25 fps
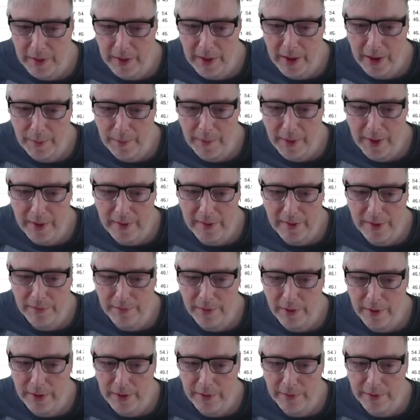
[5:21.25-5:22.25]
It makes it
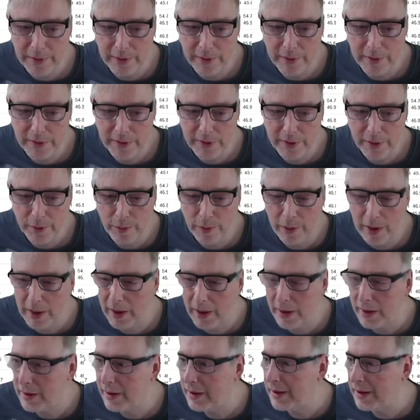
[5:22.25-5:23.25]
very difficult to do
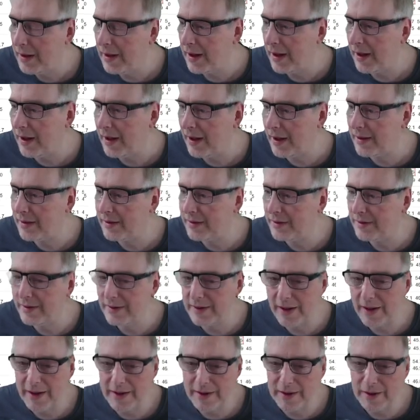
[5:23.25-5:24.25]
well. And
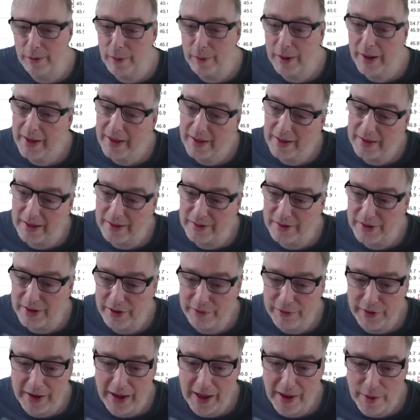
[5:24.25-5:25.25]
well, actually,
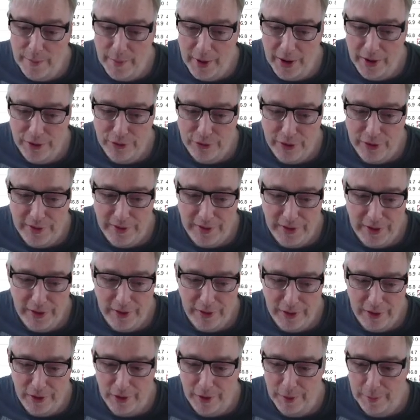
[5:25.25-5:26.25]
if you get the masteries, you're
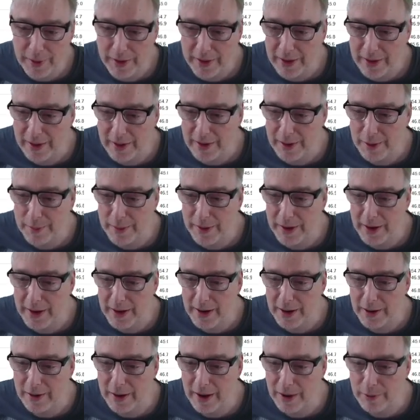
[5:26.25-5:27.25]
going to be likely
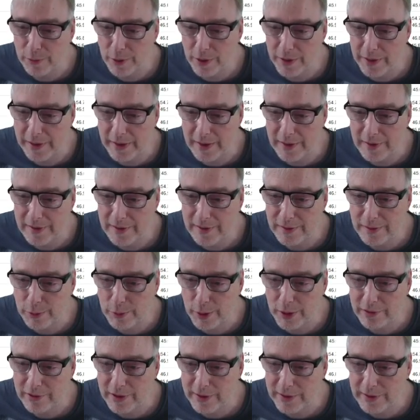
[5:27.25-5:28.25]
playing in one of these
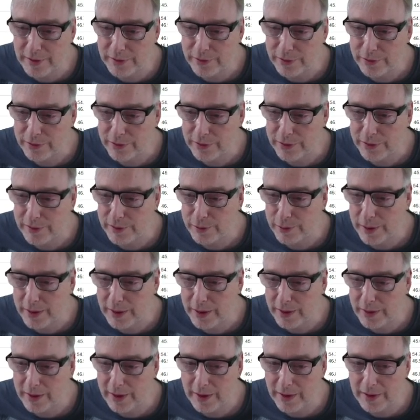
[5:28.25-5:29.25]
win rate differentials where
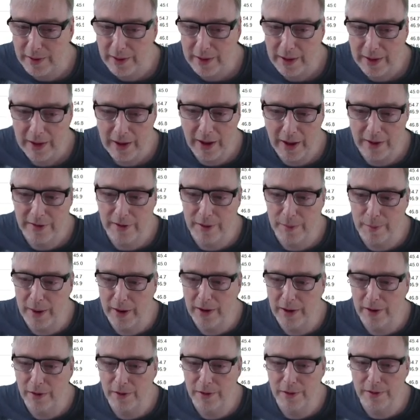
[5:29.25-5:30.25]
you can actually make
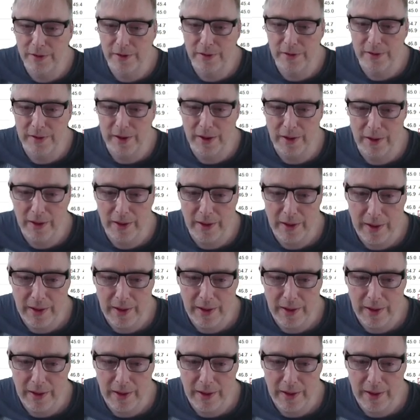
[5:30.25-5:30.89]
your skill